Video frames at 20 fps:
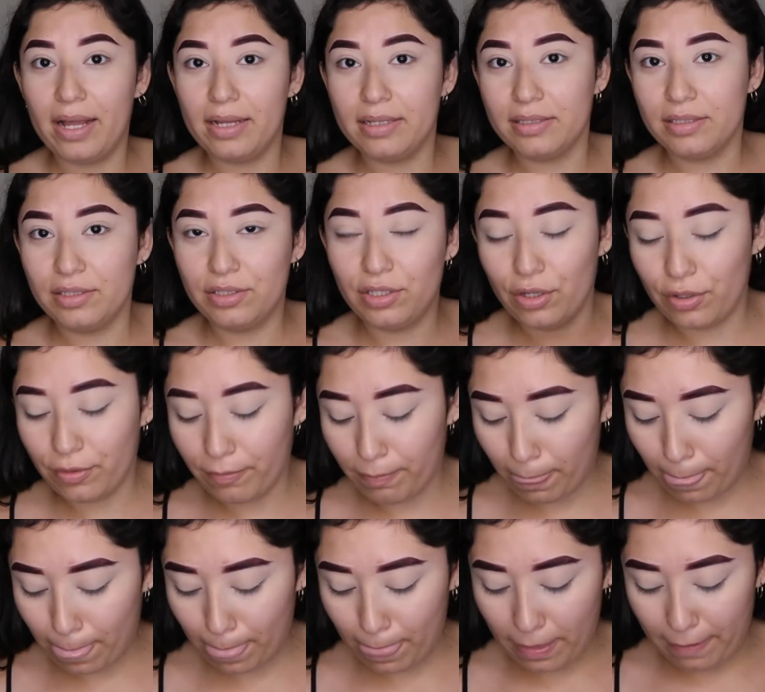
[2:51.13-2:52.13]
so
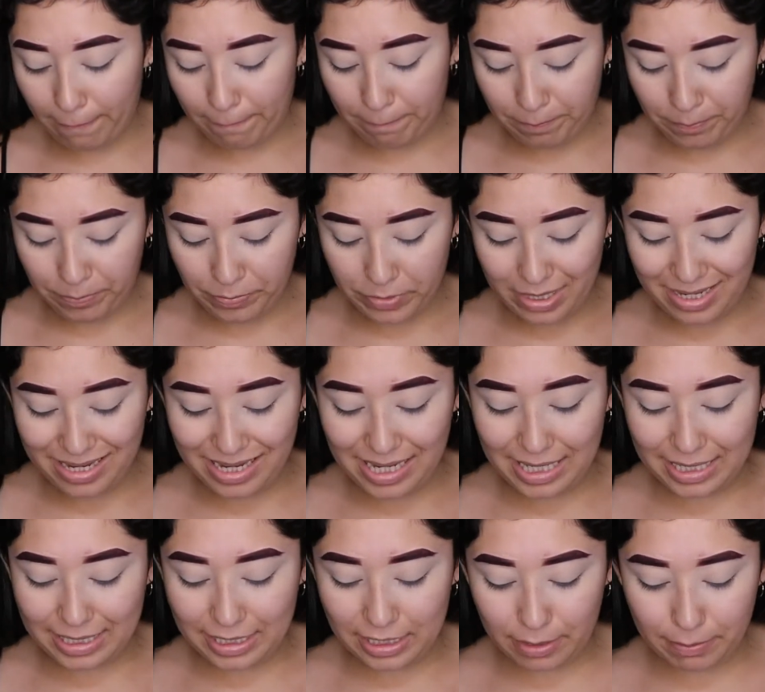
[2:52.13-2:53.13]
I
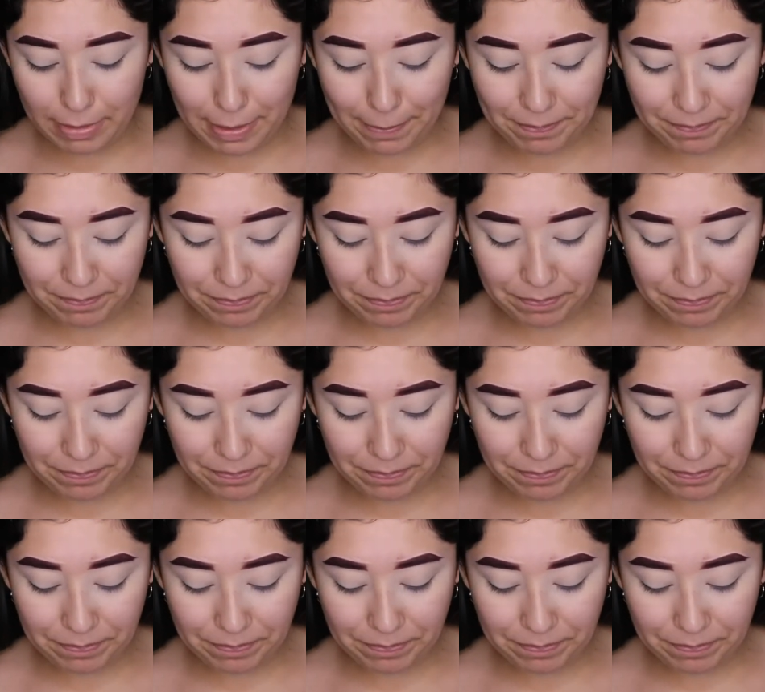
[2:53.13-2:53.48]
cleaned them up.